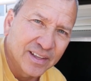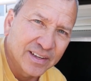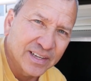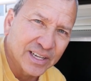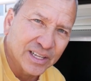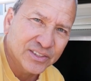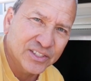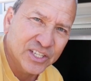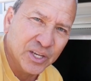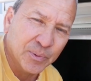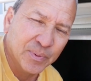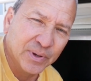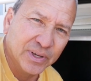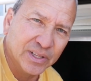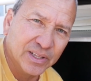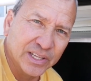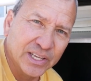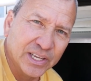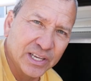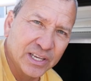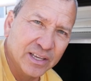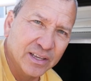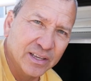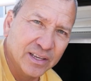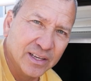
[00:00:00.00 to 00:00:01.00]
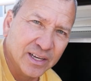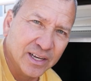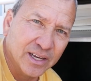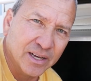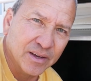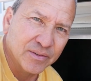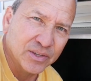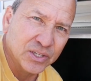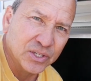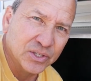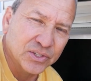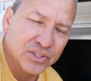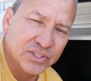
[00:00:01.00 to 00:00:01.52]
Now typically
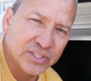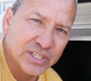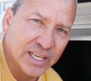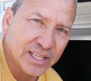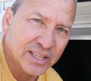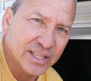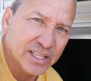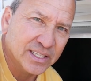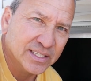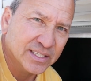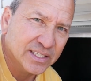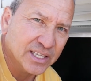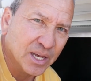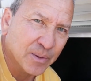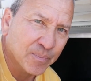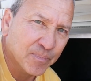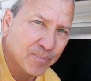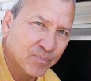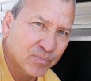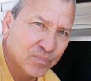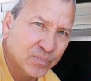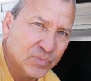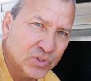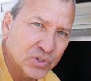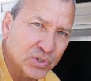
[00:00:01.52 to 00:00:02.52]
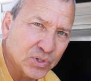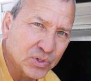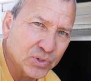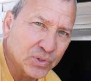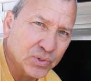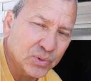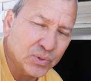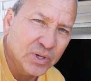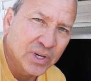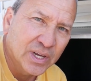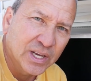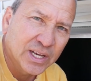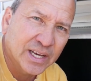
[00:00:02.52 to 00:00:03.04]
you'd set this up
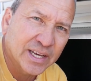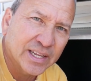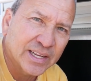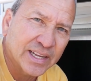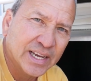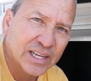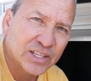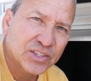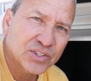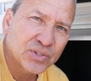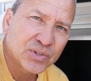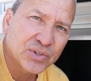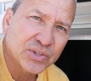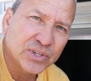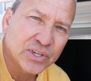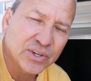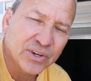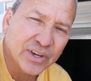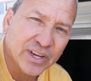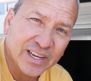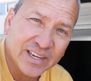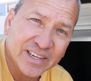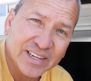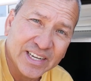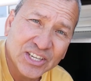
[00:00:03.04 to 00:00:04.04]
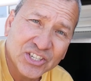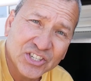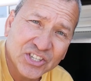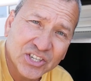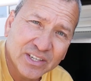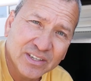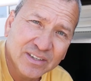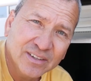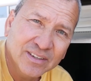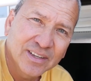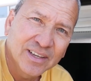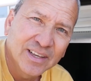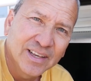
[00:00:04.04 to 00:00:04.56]
to connect to your
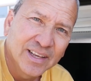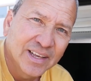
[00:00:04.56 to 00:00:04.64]
ignition,